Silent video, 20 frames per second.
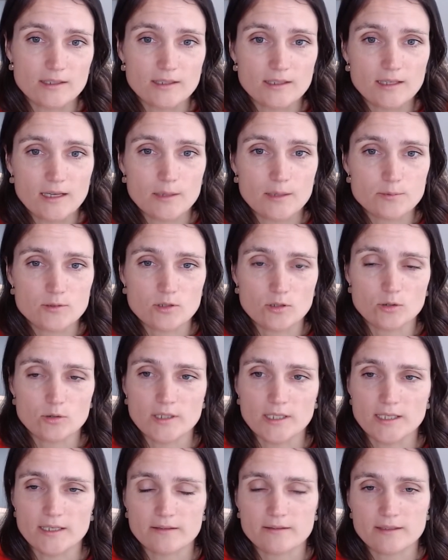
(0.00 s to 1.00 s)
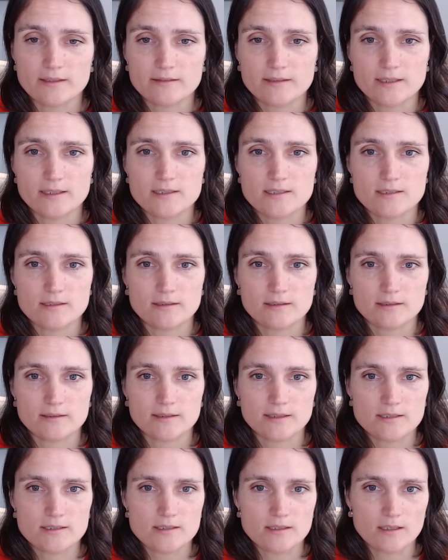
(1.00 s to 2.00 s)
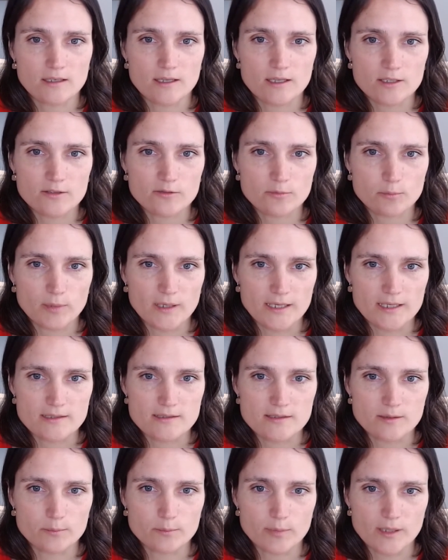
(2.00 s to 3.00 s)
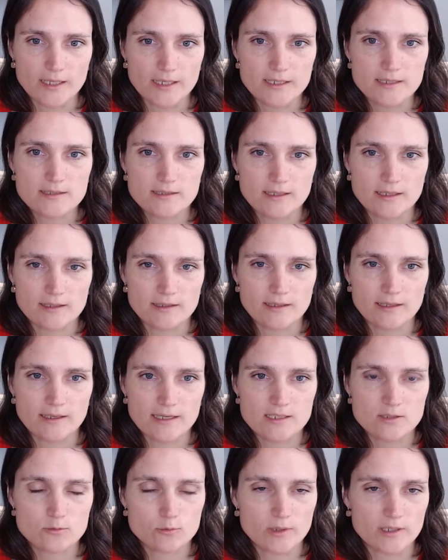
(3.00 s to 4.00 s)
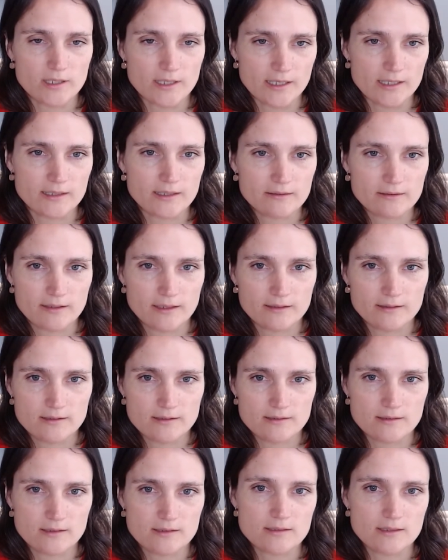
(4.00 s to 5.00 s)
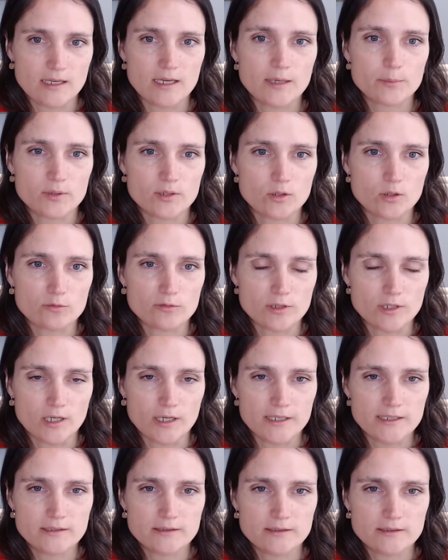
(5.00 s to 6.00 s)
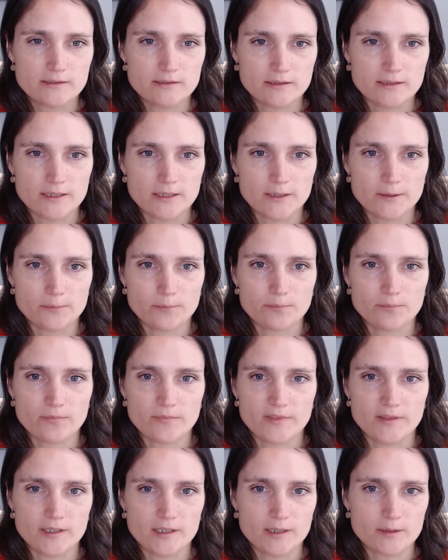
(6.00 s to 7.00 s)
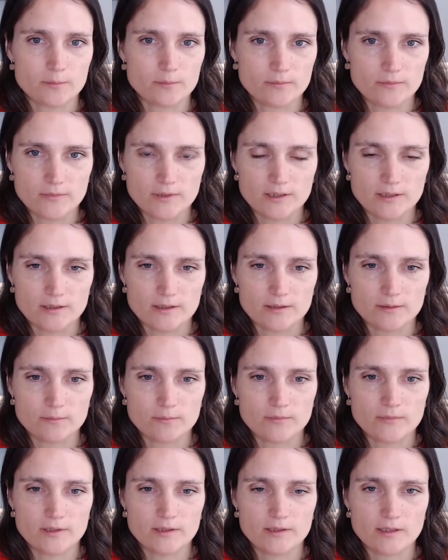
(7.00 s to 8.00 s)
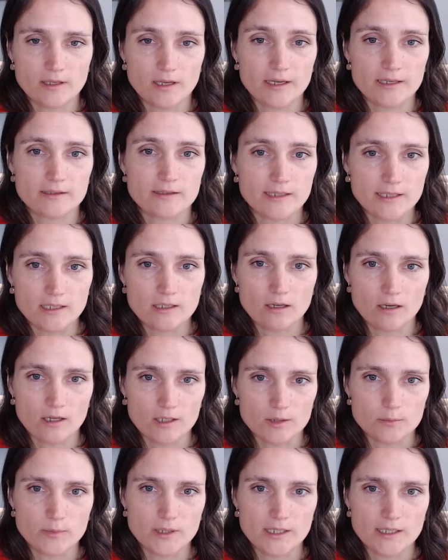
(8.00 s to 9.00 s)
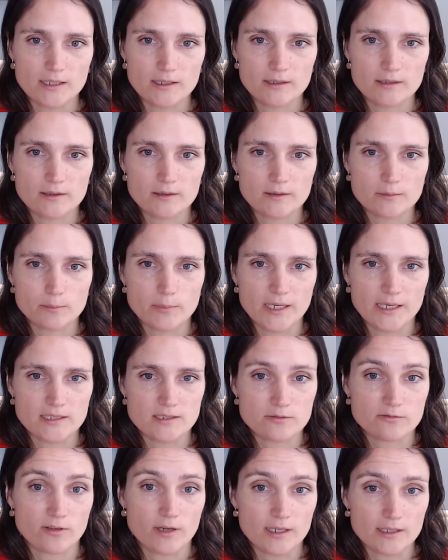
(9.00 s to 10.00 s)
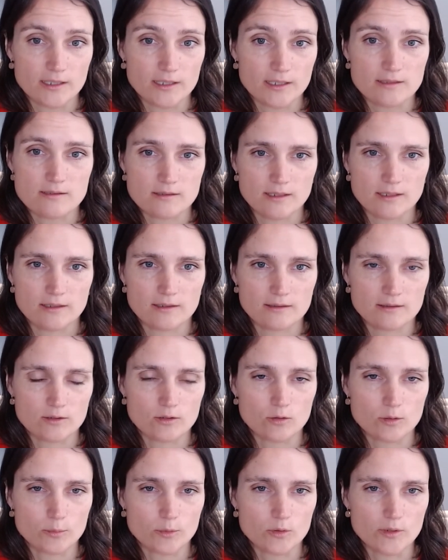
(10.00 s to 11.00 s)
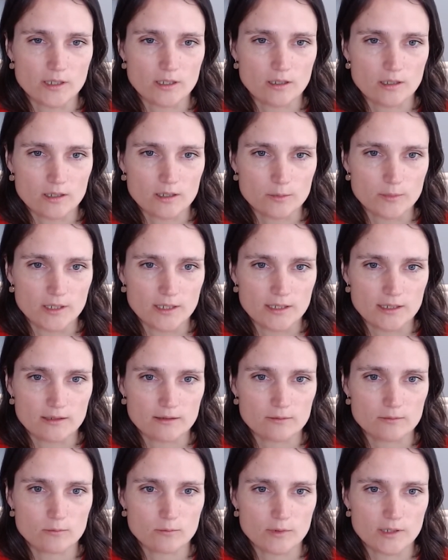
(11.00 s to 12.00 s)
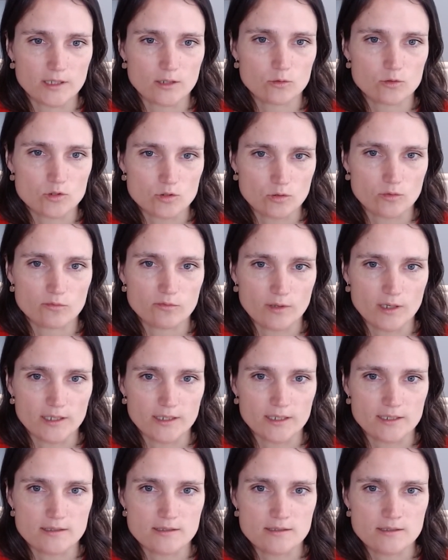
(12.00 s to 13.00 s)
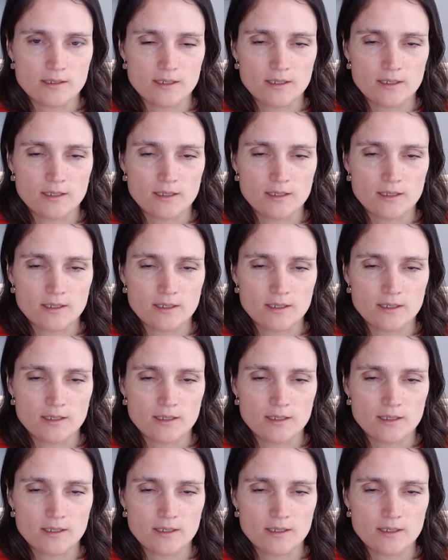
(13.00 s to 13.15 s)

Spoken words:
Absolutely. I think there's a lot of plans in place, and as with anything, this doesn't happen overnight. Like the economy, banks finance the normal economy, and we also finance